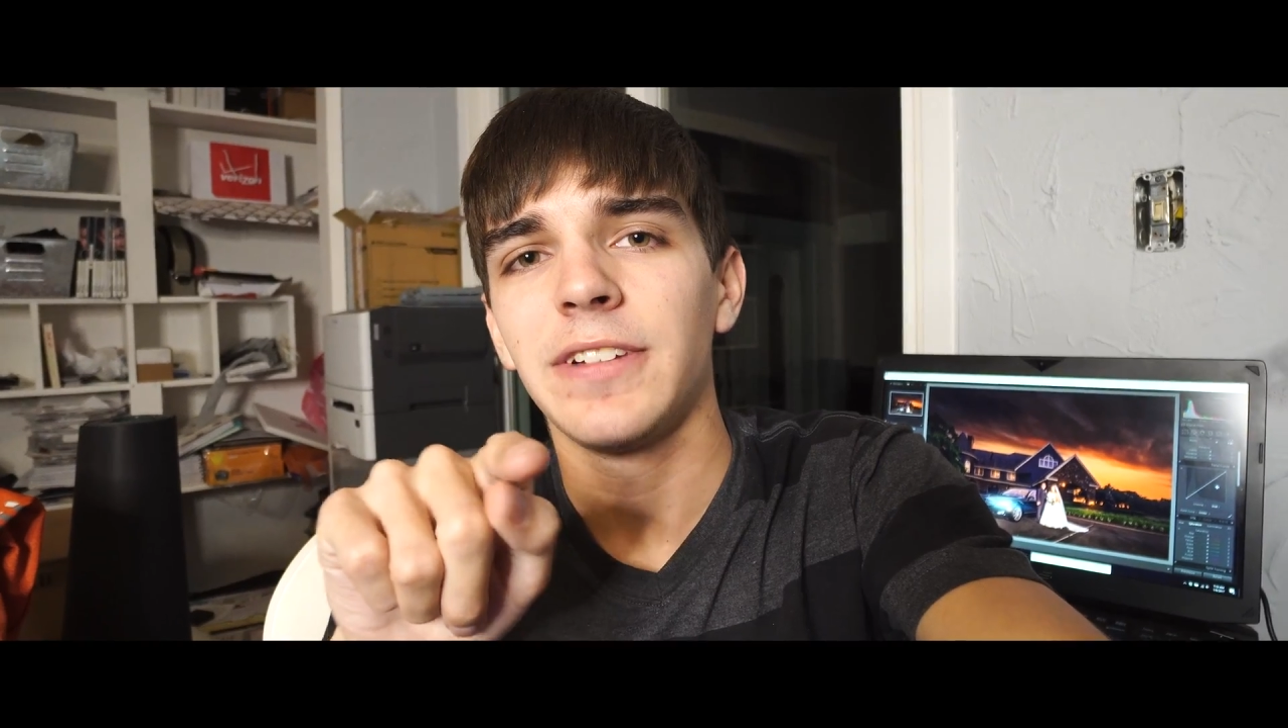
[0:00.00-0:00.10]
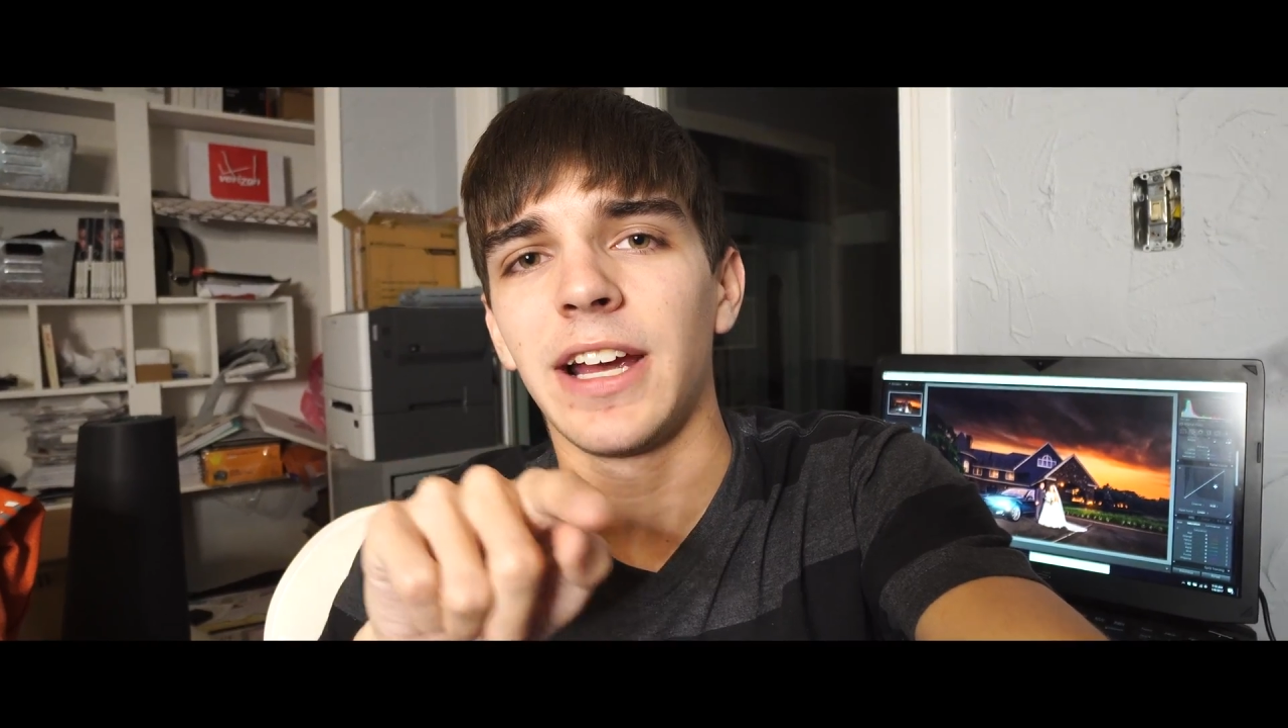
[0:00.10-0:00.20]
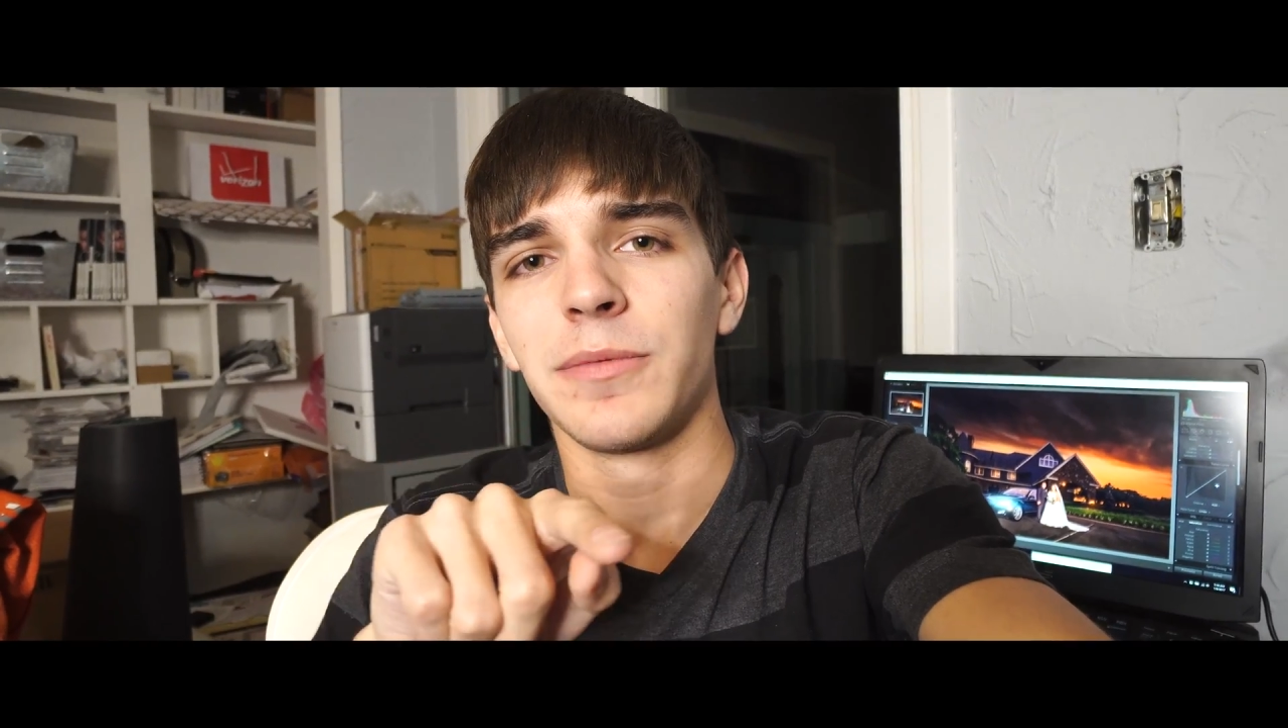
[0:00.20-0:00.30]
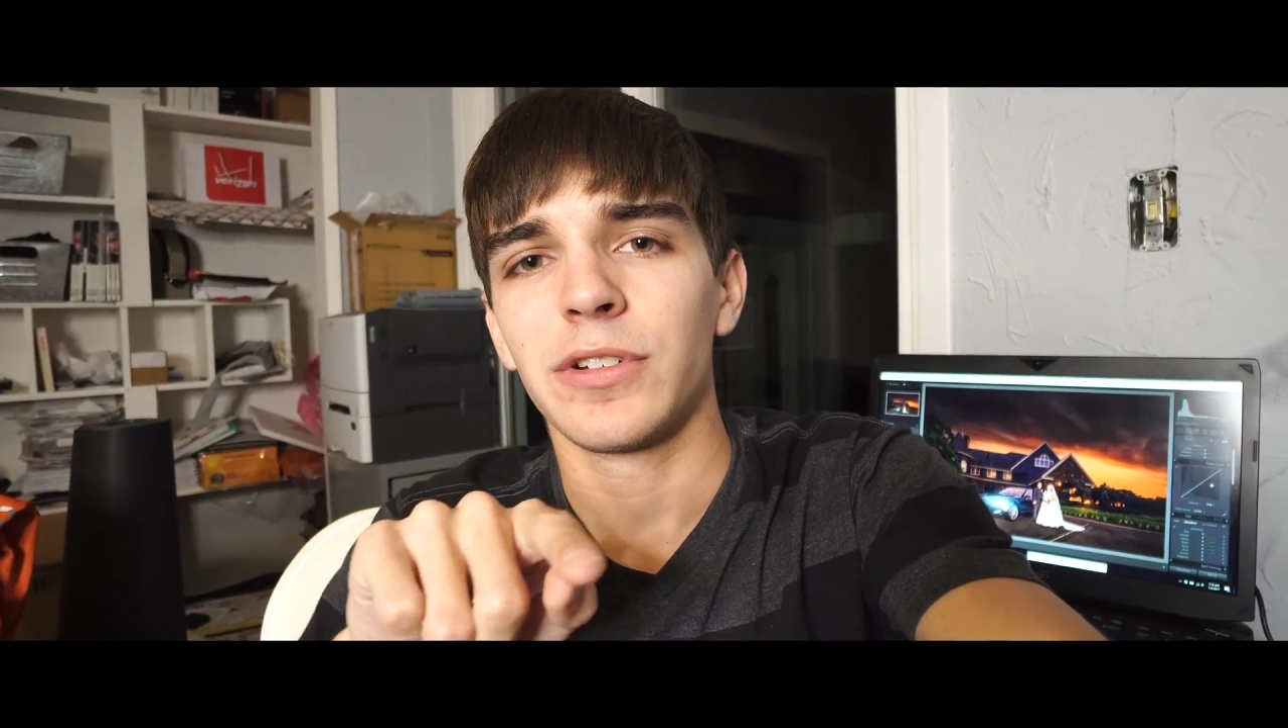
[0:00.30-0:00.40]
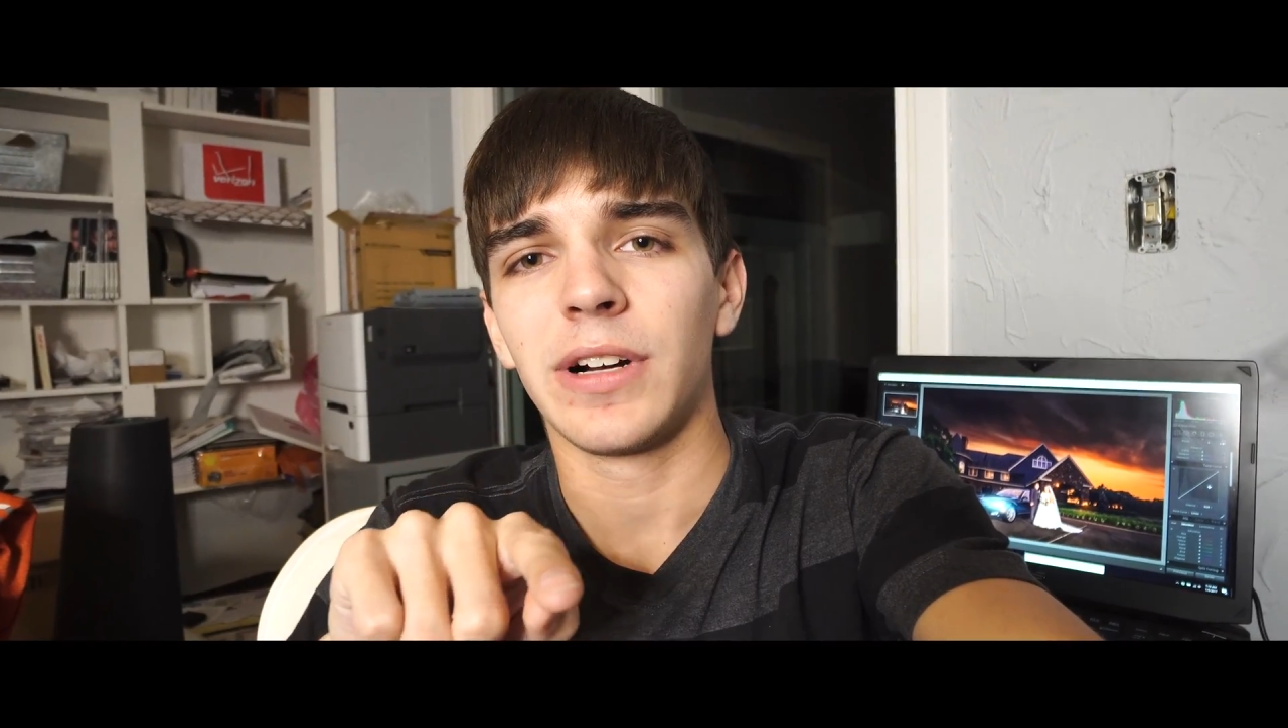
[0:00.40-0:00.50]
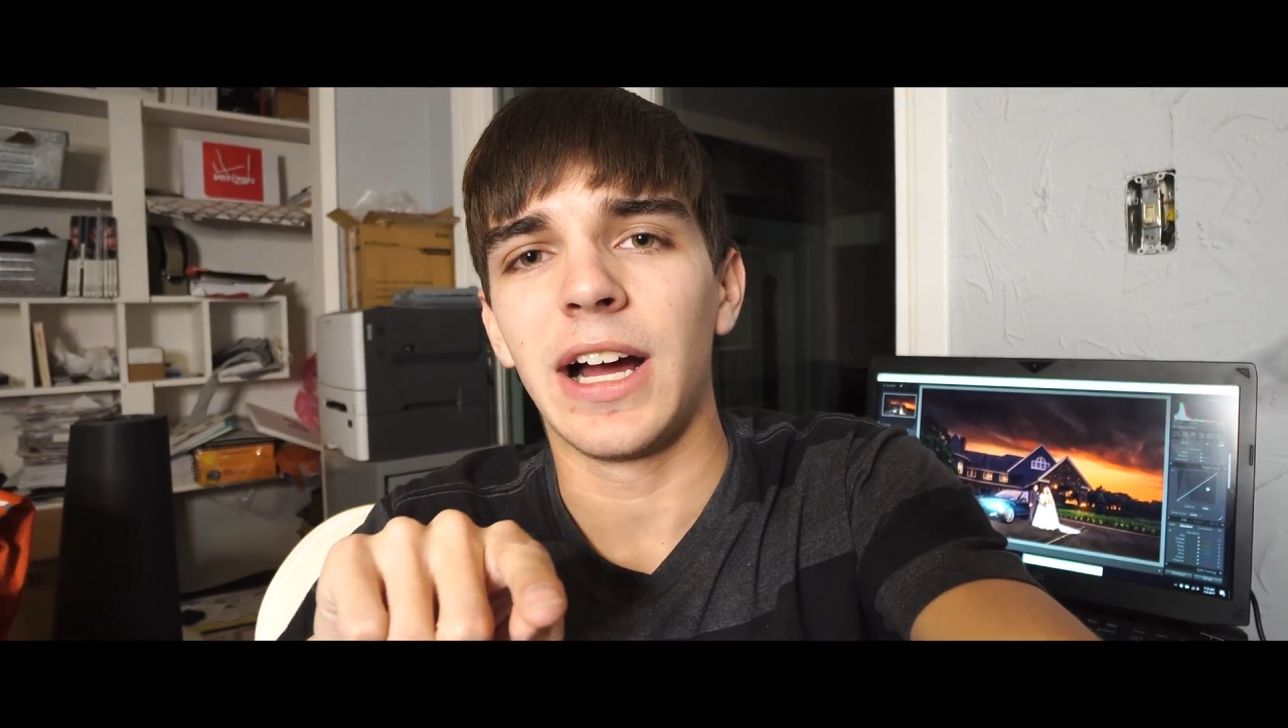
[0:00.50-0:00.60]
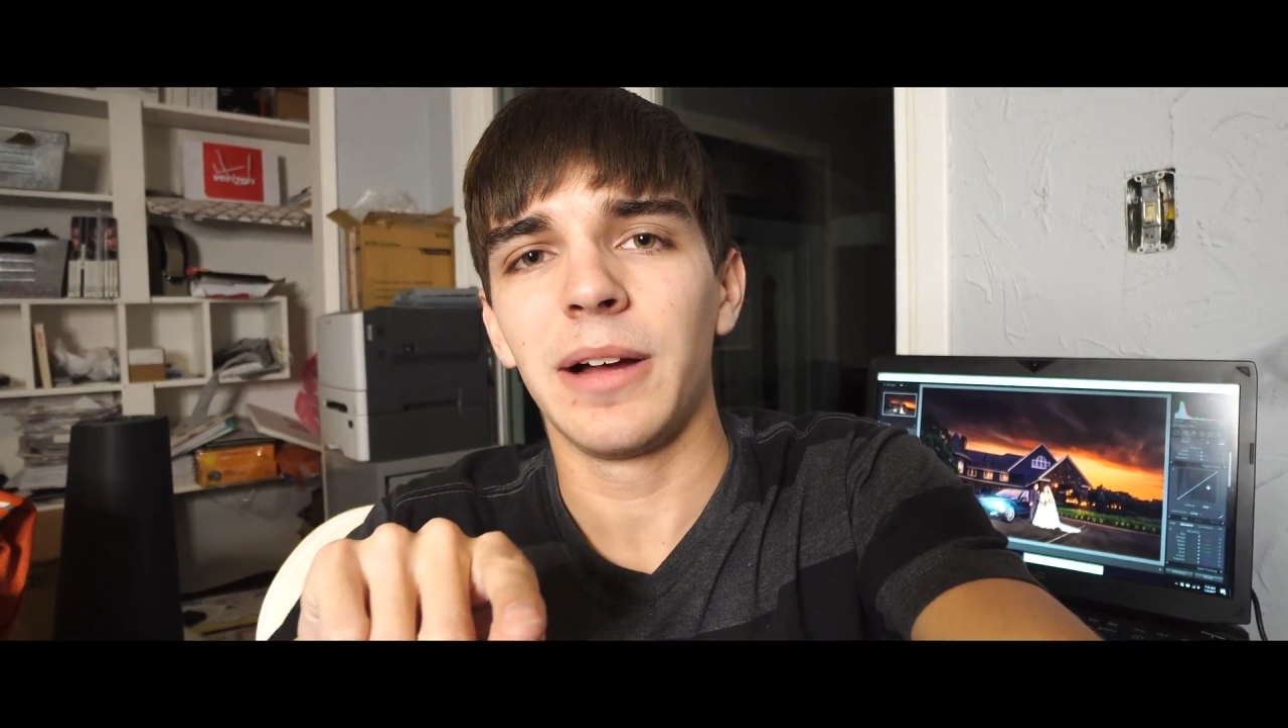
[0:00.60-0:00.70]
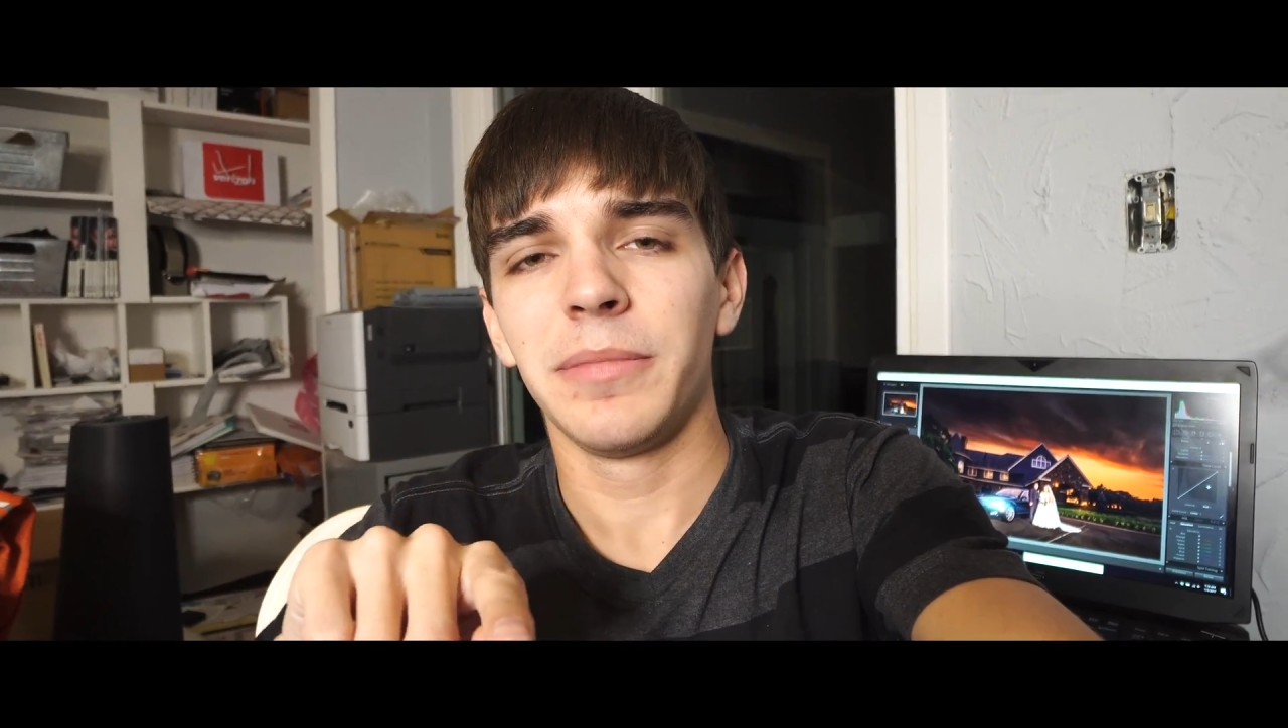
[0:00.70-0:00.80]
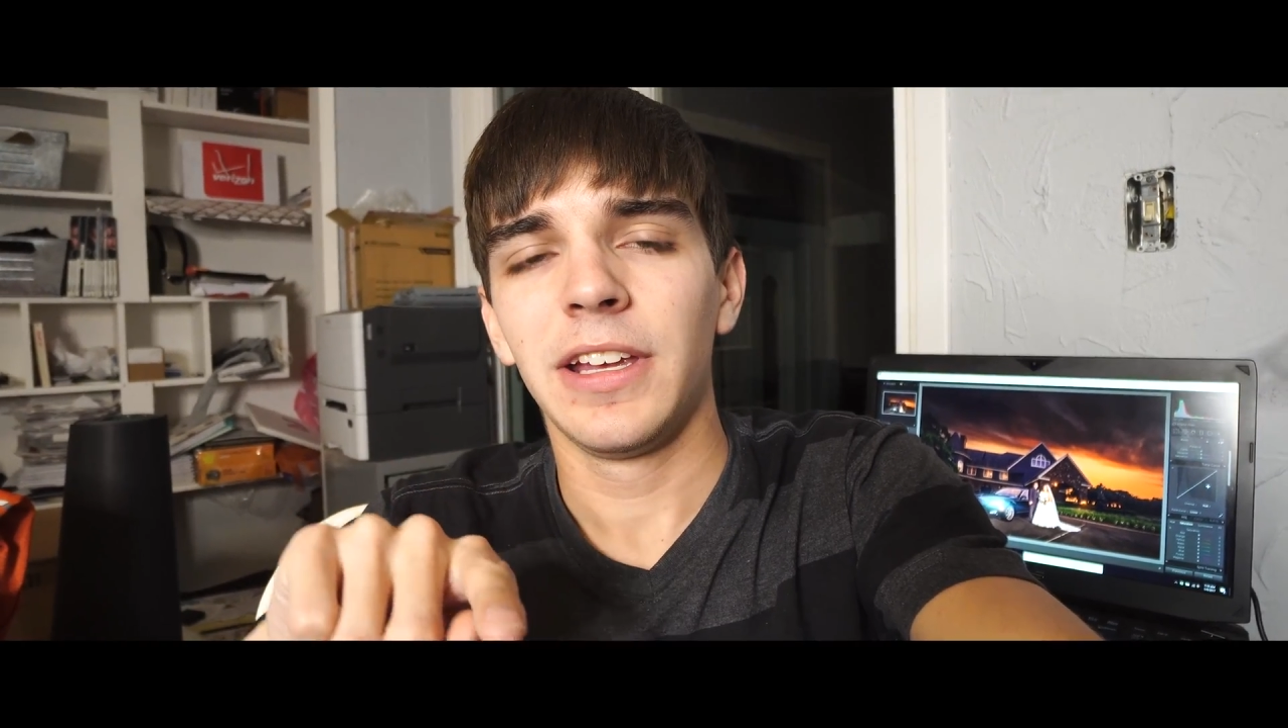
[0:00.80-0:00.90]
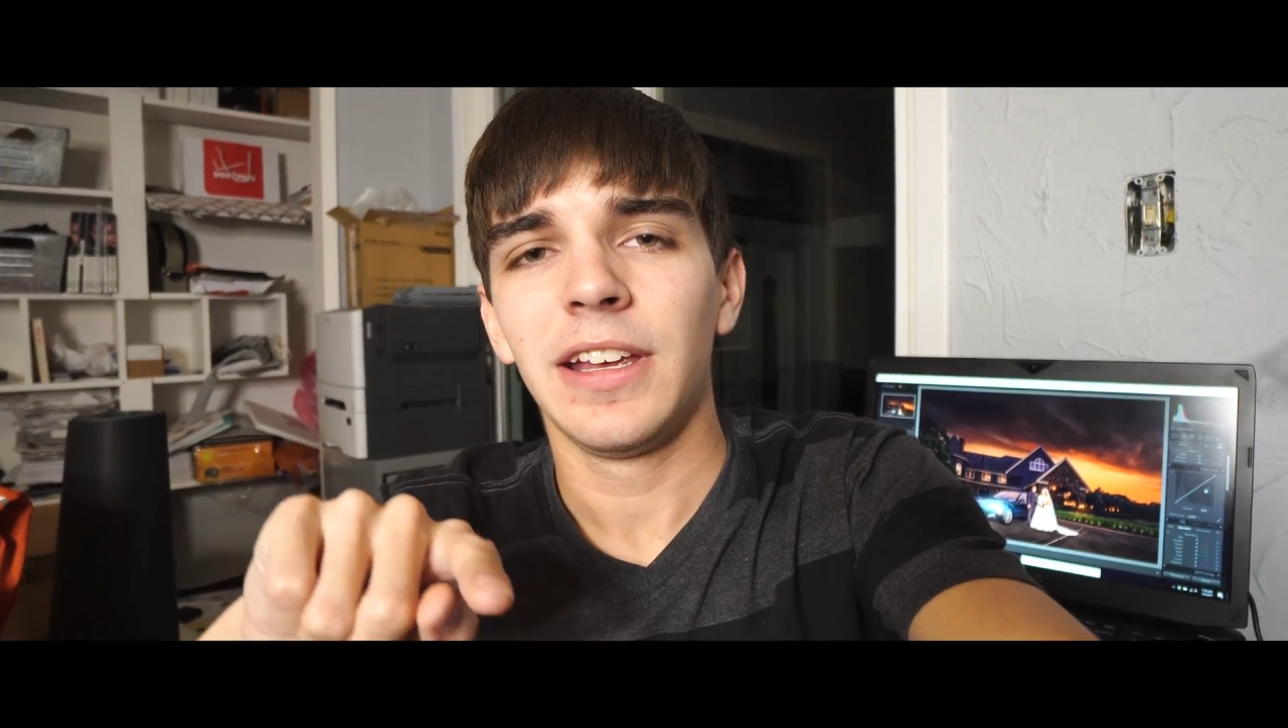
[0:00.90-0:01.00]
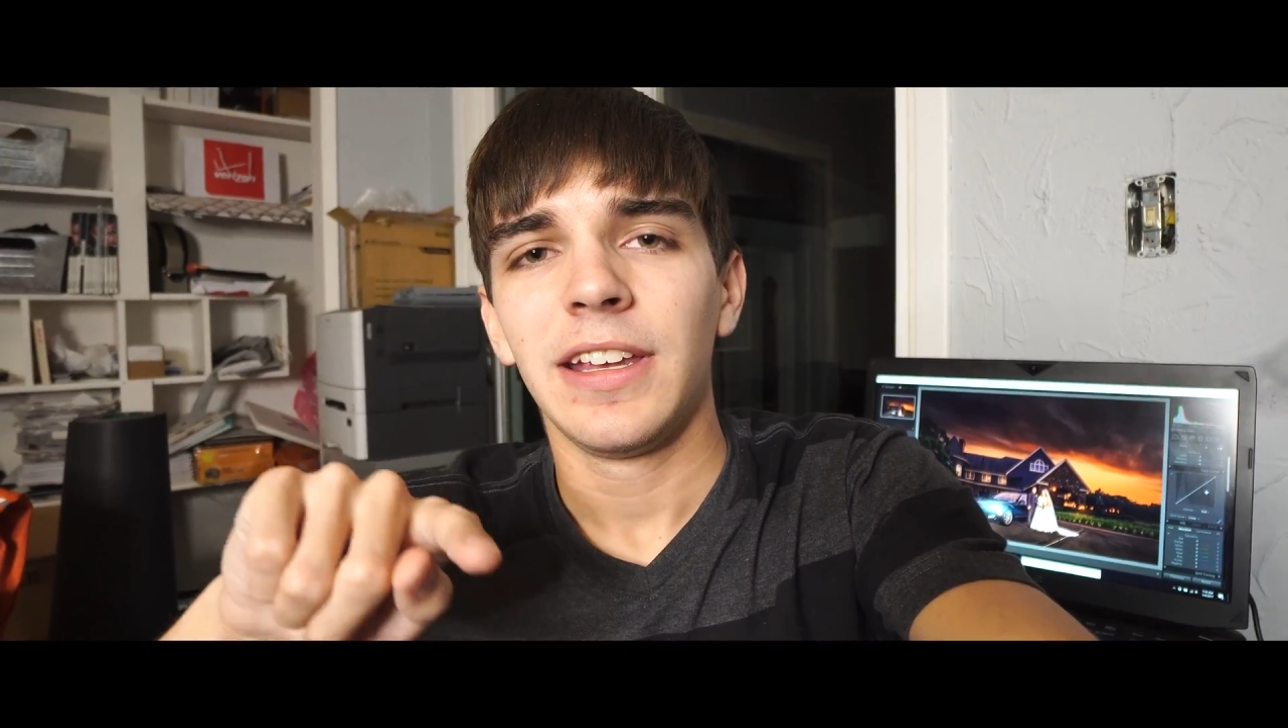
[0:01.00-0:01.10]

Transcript: times crop.